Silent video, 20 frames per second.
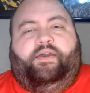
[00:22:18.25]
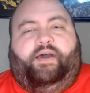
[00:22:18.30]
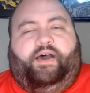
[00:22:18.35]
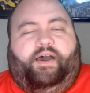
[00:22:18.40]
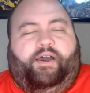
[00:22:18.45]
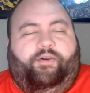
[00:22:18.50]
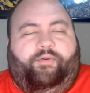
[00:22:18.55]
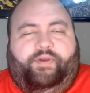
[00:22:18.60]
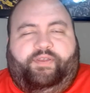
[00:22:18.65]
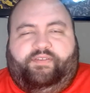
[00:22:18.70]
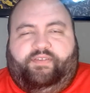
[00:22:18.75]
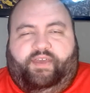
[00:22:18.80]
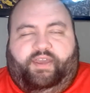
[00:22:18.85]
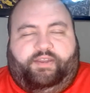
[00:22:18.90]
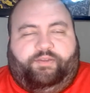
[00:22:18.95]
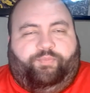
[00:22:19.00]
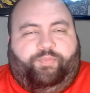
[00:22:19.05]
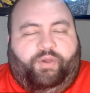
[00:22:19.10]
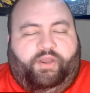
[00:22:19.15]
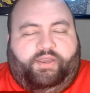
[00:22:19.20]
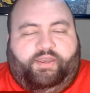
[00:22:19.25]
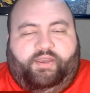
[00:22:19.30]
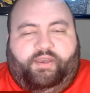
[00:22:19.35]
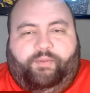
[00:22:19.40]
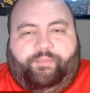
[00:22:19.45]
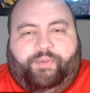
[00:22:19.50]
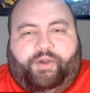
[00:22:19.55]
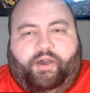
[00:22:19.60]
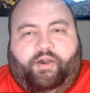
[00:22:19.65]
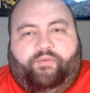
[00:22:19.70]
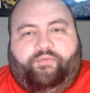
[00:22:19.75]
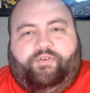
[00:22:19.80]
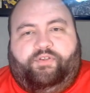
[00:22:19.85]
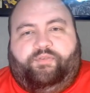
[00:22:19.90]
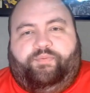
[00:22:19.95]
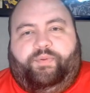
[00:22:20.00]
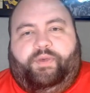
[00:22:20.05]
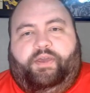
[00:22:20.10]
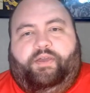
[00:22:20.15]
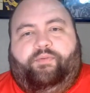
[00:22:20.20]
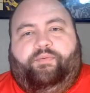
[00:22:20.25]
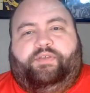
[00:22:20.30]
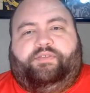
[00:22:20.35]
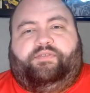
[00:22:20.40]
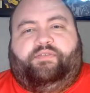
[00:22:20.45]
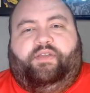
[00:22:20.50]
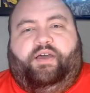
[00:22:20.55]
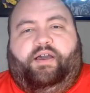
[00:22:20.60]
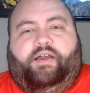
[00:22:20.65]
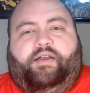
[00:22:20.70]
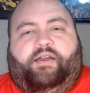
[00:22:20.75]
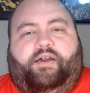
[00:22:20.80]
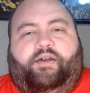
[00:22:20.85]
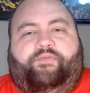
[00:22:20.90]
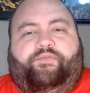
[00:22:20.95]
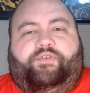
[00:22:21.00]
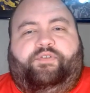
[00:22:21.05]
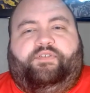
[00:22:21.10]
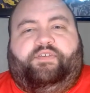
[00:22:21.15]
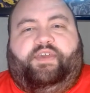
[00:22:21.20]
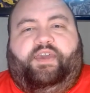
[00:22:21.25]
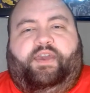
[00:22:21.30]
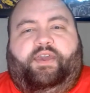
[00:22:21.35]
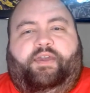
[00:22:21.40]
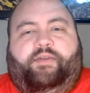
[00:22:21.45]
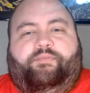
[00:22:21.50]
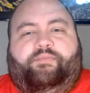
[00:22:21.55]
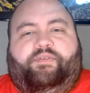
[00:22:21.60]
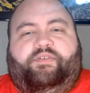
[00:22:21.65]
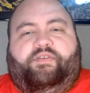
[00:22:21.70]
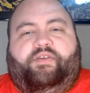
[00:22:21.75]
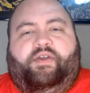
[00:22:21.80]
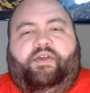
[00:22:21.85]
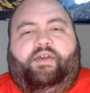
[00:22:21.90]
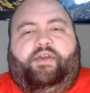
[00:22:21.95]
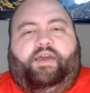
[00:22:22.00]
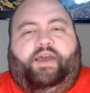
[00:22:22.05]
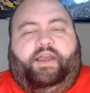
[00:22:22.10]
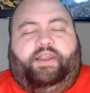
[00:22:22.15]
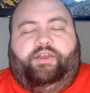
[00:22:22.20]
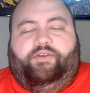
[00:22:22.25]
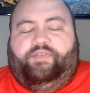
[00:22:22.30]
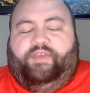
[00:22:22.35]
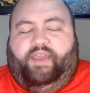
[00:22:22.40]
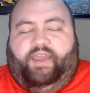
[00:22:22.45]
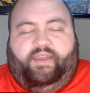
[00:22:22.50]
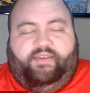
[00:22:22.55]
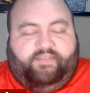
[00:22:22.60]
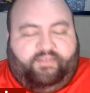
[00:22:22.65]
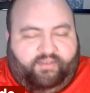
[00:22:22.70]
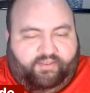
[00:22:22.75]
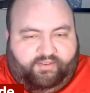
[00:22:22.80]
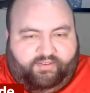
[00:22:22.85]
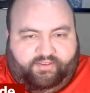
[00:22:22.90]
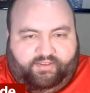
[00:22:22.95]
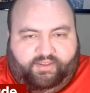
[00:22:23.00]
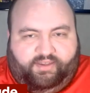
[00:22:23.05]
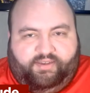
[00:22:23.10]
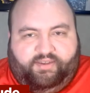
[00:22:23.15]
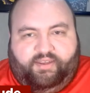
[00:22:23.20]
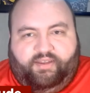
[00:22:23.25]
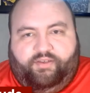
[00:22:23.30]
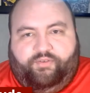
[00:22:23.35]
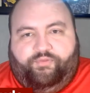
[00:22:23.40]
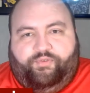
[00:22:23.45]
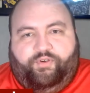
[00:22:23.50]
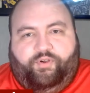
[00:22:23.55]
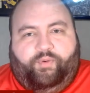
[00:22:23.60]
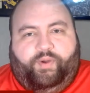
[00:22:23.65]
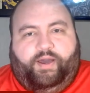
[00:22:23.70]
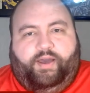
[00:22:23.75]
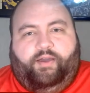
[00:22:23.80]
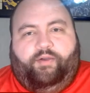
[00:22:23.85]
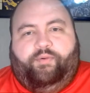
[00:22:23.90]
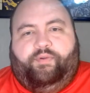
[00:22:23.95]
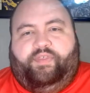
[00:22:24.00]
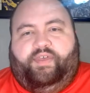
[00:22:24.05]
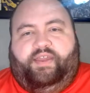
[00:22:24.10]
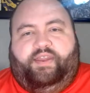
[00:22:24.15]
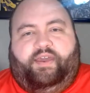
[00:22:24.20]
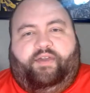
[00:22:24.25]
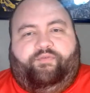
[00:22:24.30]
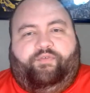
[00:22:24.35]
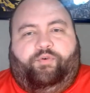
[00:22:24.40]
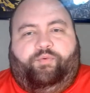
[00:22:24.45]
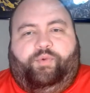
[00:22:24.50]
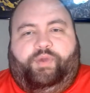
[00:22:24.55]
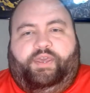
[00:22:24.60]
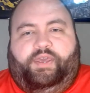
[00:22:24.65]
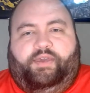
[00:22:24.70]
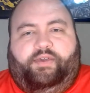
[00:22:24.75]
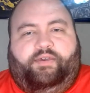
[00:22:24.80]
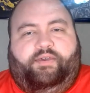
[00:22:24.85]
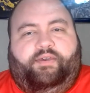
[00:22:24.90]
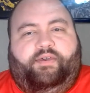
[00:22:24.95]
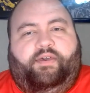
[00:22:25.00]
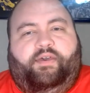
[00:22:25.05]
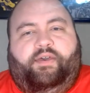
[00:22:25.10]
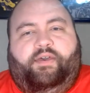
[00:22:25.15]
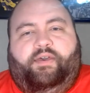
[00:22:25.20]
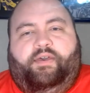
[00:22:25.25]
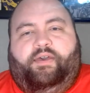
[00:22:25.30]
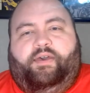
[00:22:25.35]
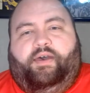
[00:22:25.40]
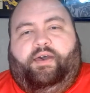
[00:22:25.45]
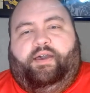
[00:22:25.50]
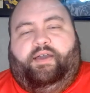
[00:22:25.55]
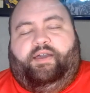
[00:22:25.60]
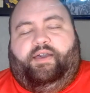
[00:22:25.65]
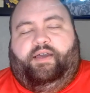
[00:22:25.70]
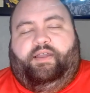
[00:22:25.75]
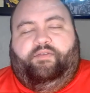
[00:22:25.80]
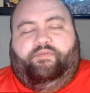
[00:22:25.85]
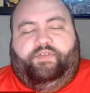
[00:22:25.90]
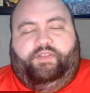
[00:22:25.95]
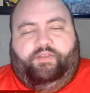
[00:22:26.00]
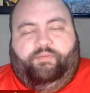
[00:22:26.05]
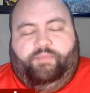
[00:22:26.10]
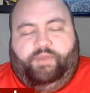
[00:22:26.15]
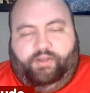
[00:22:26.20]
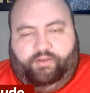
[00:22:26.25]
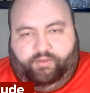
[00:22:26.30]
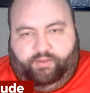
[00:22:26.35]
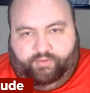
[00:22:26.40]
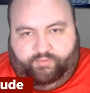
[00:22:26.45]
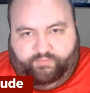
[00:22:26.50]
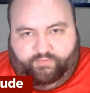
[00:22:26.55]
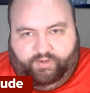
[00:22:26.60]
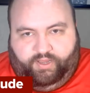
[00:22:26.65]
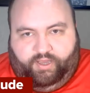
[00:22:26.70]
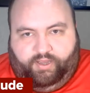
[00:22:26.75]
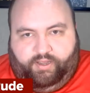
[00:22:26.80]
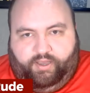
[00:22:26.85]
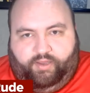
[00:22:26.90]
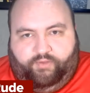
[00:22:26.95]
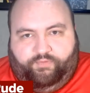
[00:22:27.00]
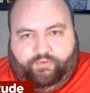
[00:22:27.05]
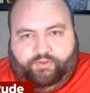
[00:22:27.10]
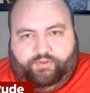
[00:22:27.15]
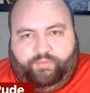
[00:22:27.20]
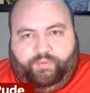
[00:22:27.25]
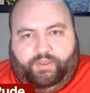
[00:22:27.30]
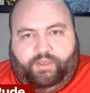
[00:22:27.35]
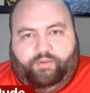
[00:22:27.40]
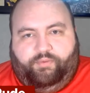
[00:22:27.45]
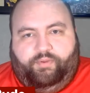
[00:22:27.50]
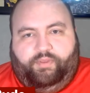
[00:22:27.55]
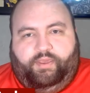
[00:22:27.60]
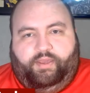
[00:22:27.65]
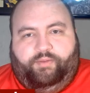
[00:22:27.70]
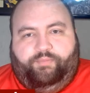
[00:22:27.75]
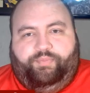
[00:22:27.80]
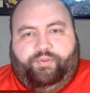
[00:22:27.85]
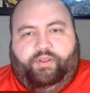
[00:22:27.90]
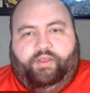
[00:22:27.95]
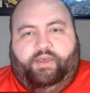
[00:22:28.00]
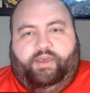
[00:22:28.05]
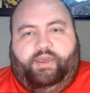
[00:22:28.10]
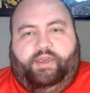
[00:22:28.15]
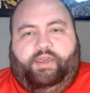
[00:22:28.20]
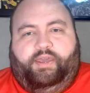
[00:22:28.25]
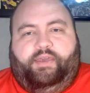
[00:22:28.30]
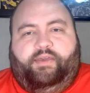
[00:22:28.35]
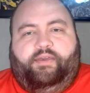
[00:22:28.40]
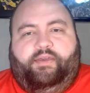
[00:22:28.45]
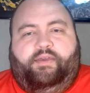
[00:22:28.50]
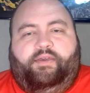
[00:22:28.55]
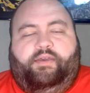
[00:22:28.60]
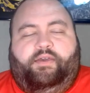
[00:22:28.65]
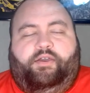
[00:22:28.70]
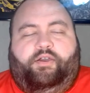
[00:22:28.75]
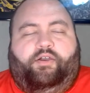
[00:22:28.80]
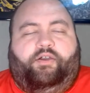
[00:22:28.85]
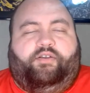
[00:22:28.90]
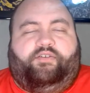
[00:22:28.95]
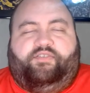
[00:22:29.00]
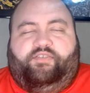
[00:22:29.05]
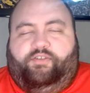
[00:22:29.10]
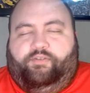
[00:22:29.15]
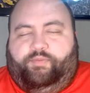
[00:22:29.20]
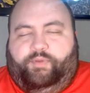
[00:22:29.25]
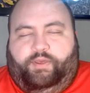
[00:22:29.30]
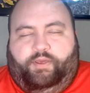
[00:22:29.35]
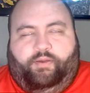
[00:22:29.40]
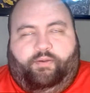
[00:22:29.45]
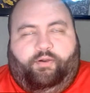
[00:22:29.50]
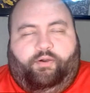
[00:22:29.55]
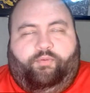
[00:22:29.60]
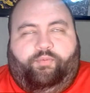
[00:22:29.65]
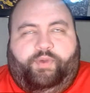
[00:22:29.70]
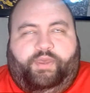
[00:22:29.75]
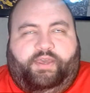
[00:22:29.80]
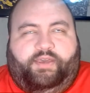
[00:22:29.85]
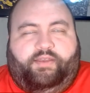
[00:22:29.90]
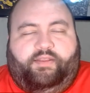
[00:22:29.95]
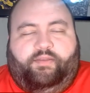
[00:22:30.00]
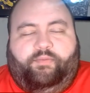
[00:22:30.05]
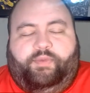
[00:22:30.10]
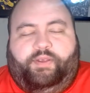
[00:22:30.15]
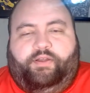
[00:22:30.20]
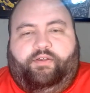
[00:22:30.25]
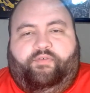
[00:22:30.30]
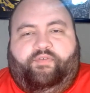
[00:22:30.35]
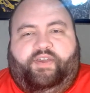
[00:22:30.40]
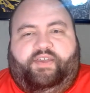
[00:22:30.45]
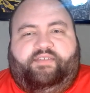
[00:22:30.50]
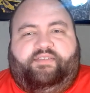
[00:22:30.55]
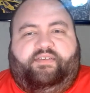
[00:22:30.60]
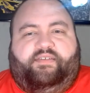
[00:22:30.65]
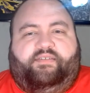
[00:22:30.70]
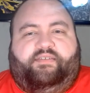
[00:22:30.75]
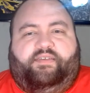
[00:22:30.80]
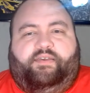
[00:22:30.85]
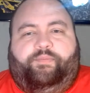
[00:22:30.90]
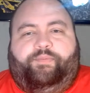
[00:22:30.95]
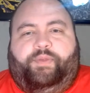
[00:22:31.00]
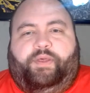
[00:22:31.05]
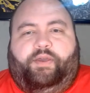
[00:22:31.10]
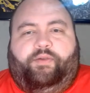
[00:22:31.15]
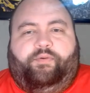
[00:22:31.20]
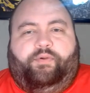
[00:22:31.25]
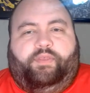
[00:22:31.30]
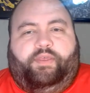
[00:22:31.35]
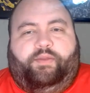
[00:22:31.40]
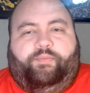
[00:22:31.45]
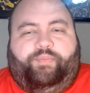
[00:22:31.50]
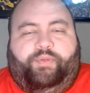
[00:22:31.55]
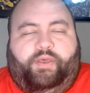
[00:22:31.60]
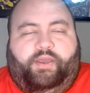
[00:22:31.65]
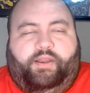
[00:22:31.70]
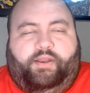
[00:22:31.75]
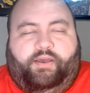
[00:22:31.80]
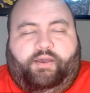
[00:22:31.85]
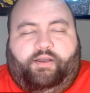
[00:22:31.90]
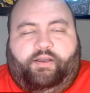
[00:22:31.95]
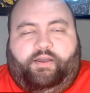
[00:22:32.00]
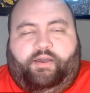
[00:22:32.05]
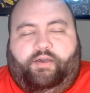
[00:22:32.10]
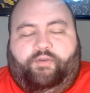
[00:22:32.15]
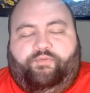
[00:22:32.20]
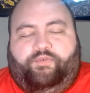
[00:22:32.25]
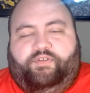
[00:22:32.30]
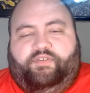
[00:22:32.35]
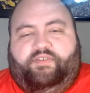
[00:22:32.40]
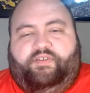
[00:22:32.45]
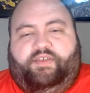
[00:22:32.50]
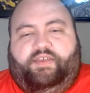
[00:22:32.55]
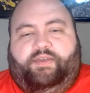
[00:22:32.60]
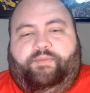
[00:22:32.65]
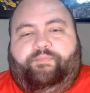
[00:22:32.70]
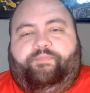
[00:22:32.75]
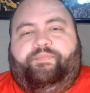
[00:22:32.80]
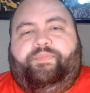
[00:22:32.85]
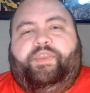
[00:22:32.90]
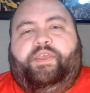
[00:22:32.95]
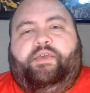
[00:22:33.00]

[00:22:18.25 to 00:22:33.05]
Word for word: I always liked breaking up conference play with non conference games I know the ACC did it for a while where they'd have a week uh, kind of in the middle of non conference play where they'd play, or excuse me, a, week in the middle of ACC play where they'd play a non conference team.